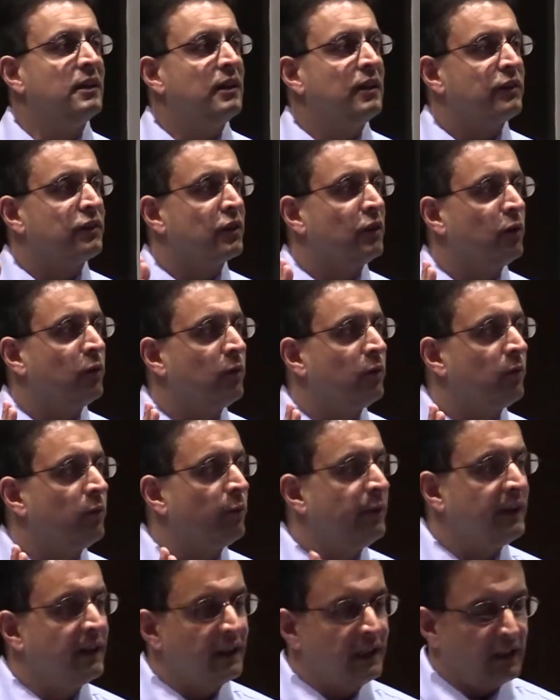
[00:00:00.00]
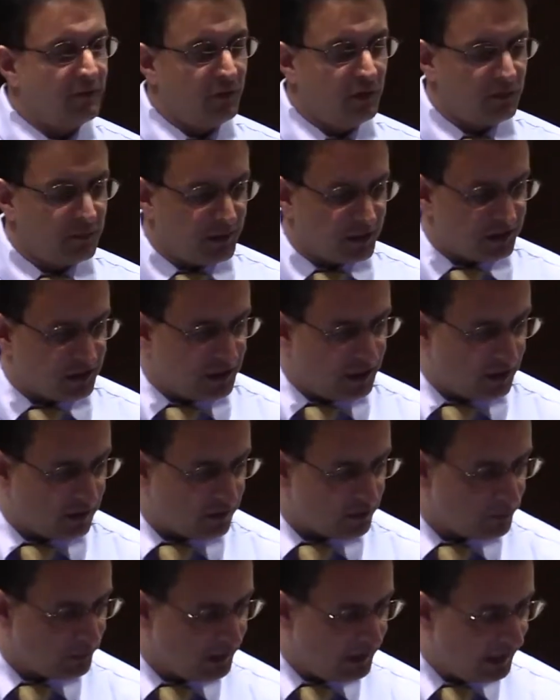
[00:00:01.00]
So we're going to give you as much care
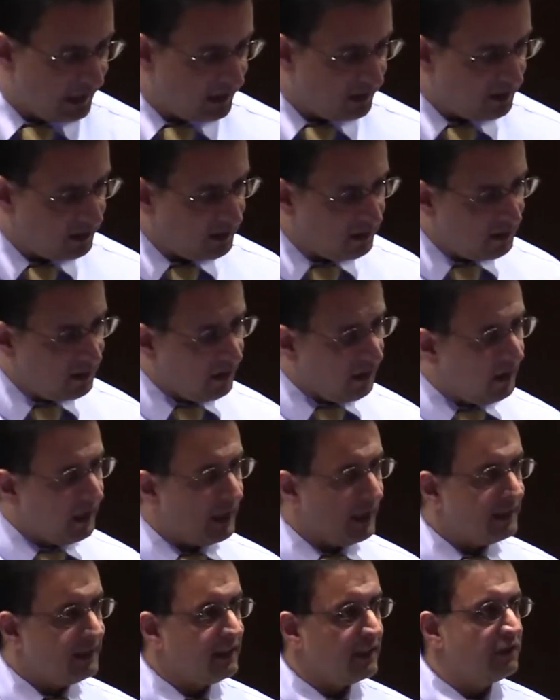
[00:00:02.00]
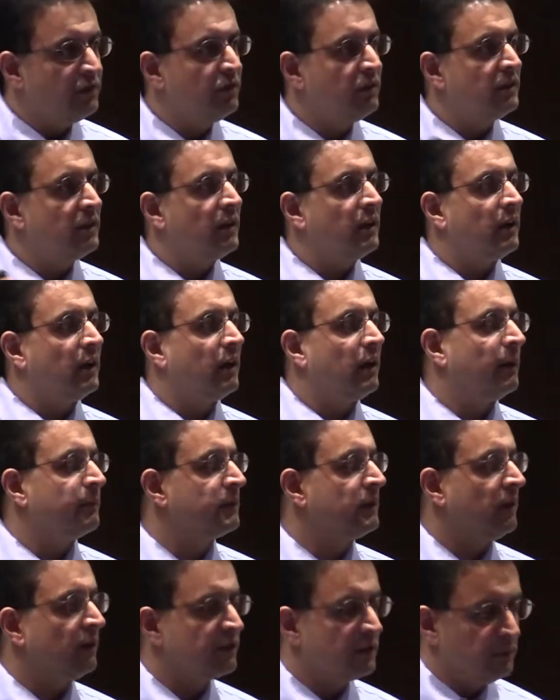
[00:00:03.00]
as we can and get you the
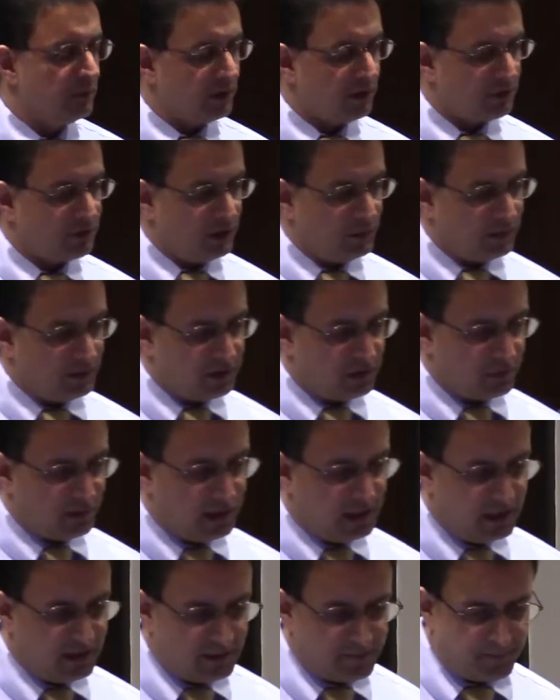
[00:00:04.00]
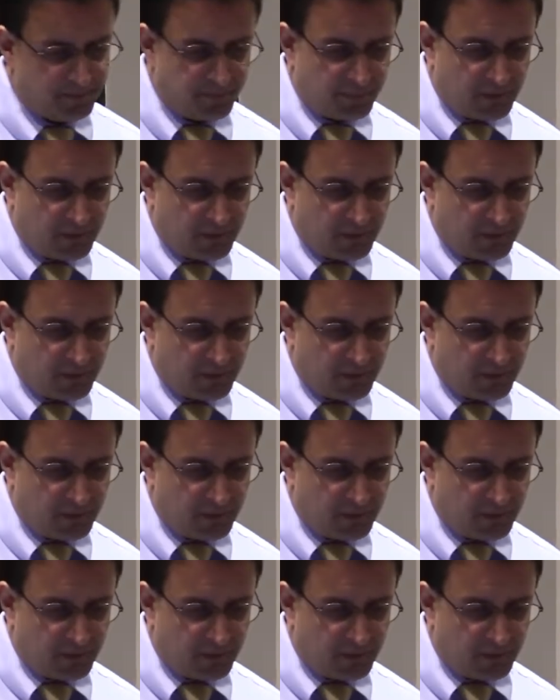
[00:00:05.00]
ultimate treatment as we can.